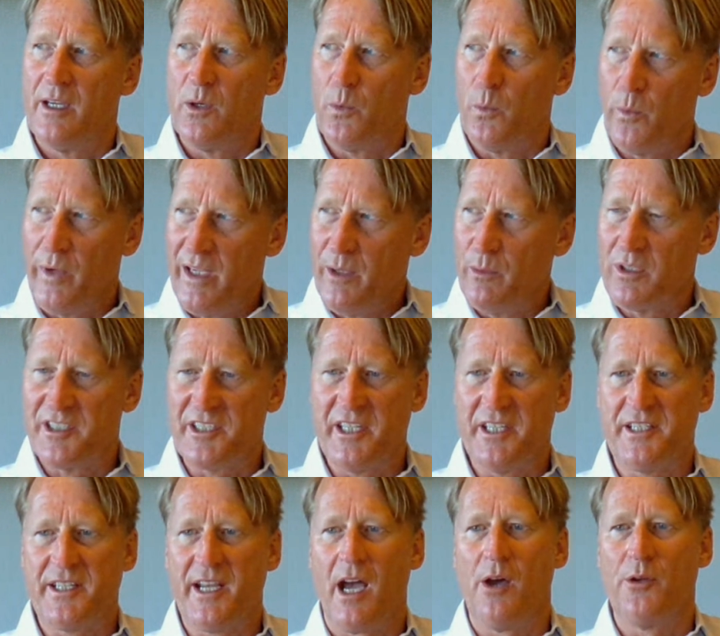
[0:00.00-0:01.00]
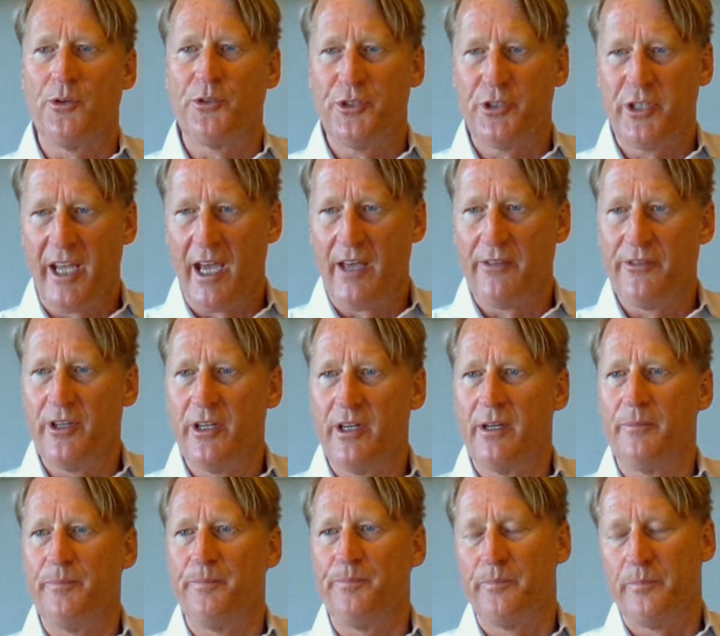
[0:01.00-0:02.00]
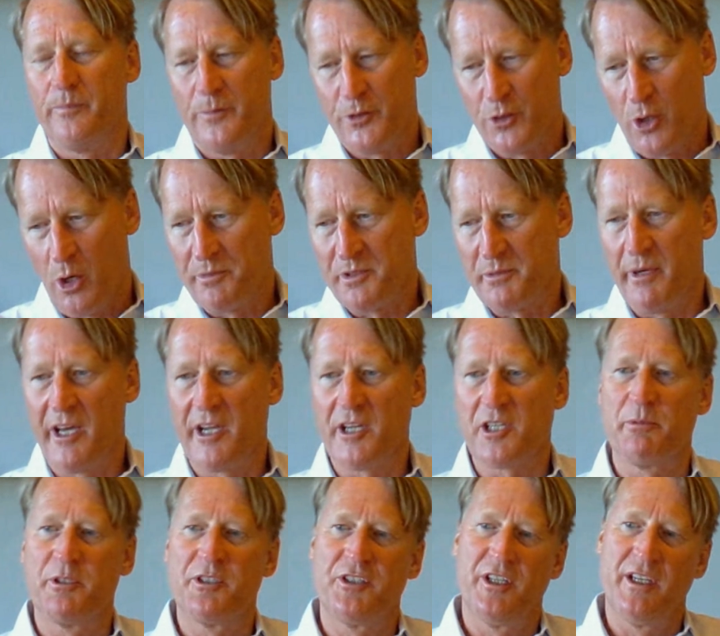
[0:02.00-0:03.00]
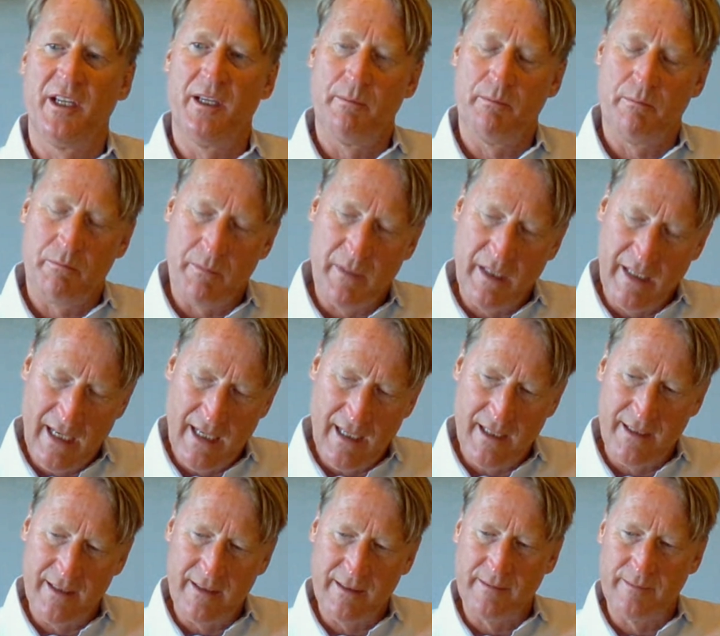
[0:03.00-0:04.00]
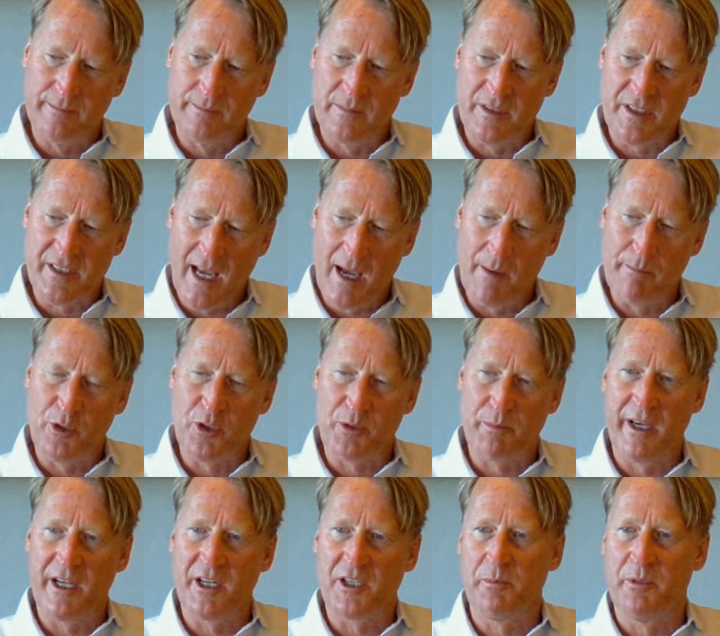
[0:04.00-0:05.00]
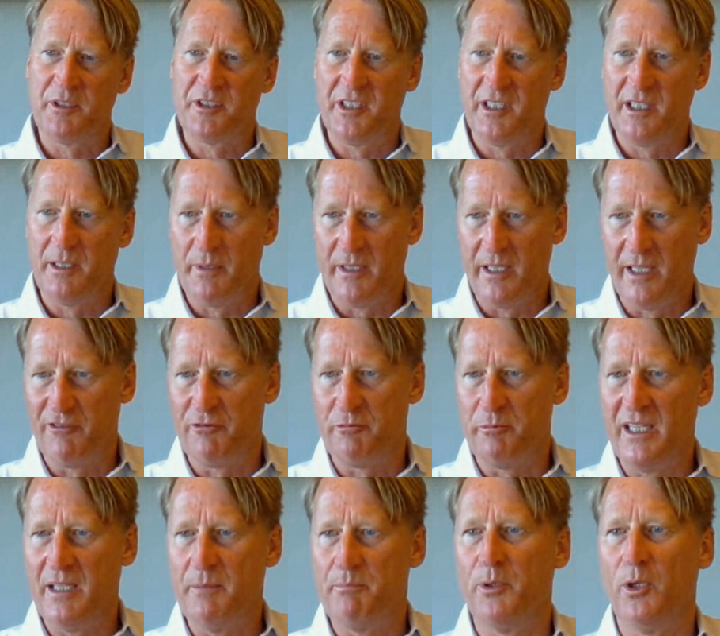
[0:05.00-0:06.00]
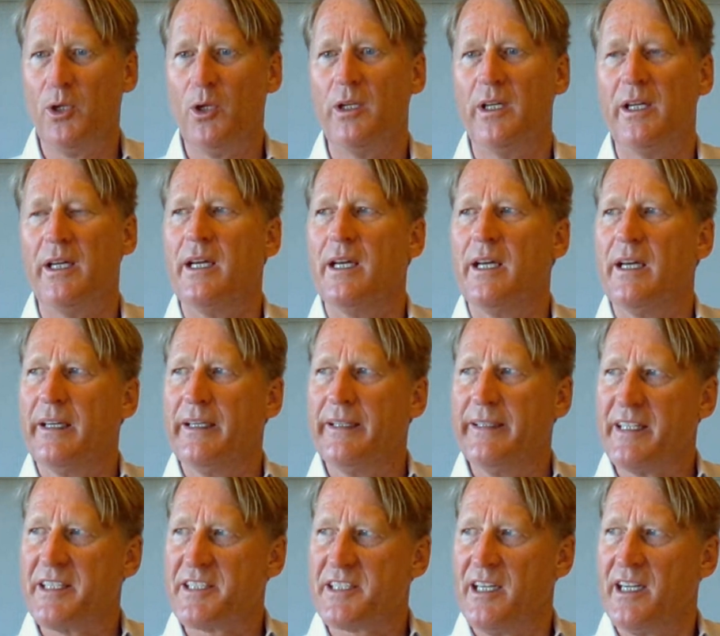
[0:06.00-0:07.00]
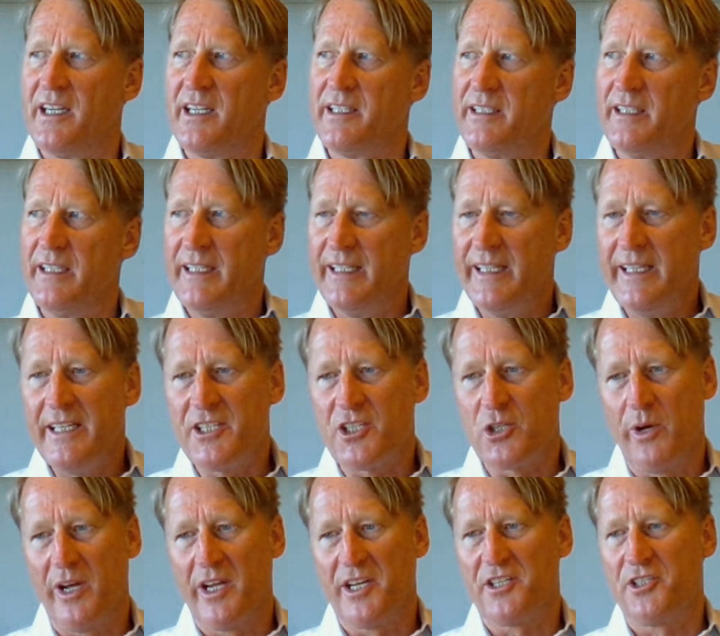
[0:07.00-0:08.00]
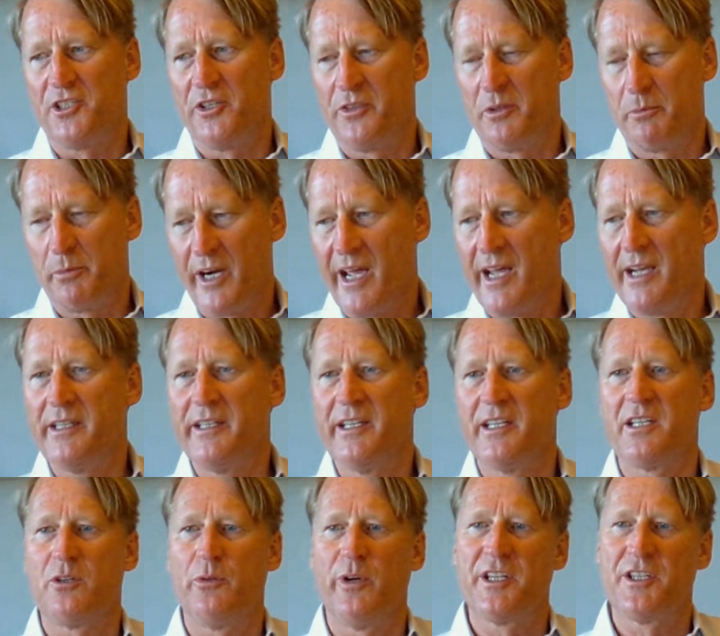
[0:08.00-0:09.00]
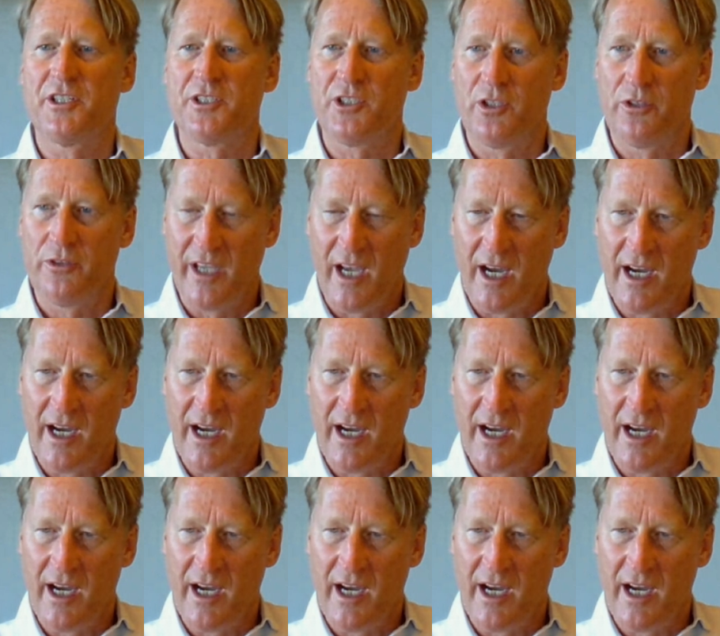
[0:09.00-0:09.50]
we will sit down together, Top's management team, Sampo's management team, If people, decide in each question, the brand question, the